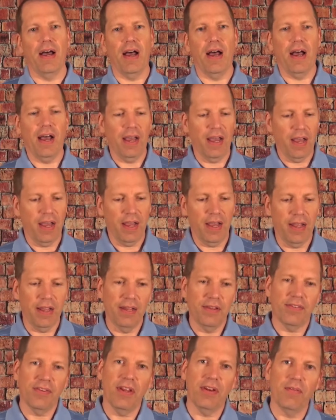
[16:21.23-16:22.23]
I
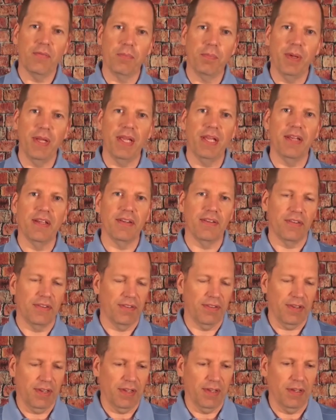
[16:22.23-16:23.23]
instead of being,
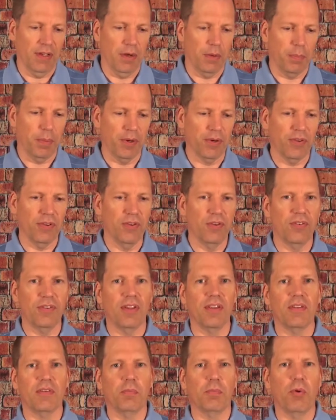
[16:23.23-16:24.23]
a person who
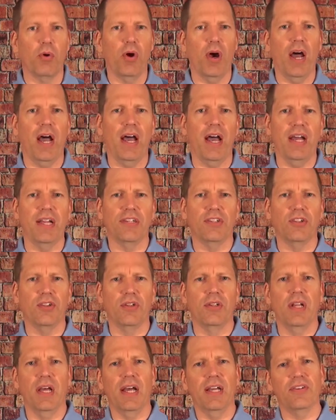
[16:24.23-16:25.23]
says, "Boy, I
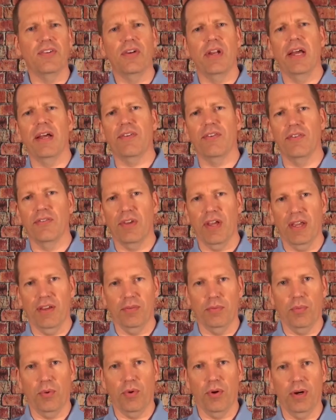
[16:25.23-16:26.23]
should
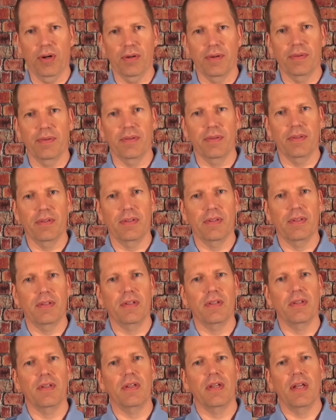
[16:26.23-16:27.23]
exercise more,"
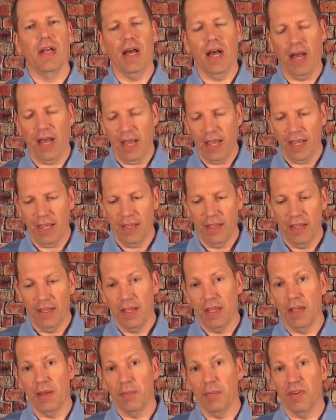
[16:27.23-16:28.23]
I
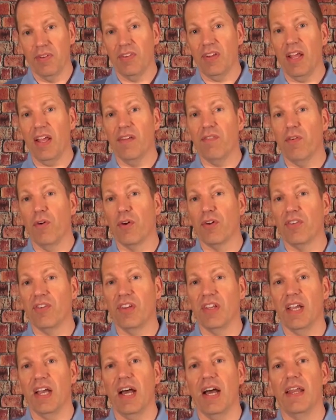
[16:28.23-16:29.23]
am instead
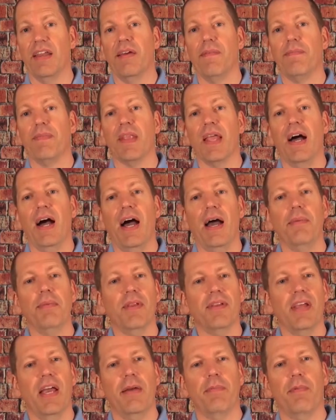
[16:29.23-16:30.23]
focusing on, I'm
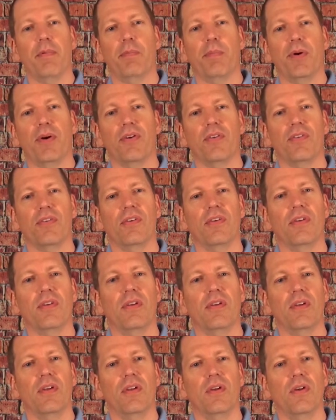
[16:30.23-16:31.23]
the type of person
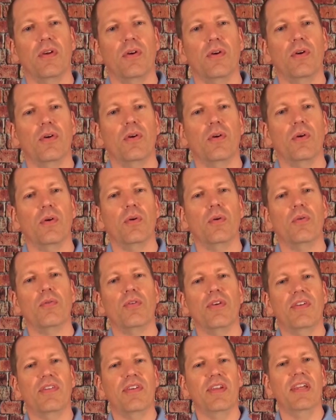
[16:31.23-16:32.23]
who
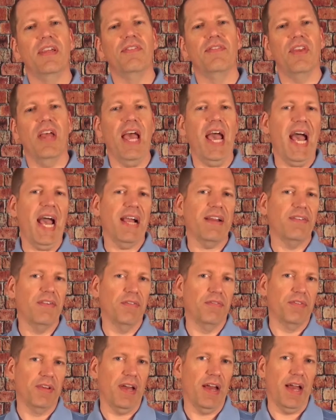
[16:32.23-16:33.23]
receives
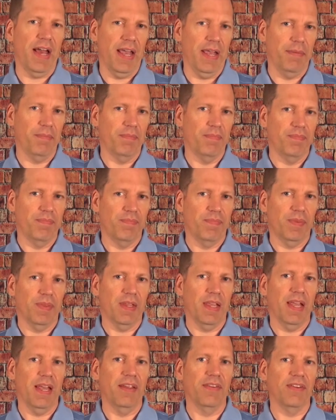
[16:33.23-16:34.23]
active time
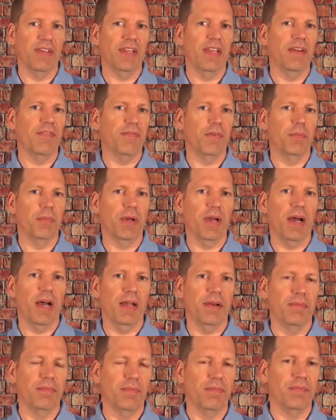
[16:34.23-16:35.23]
as a gift from God.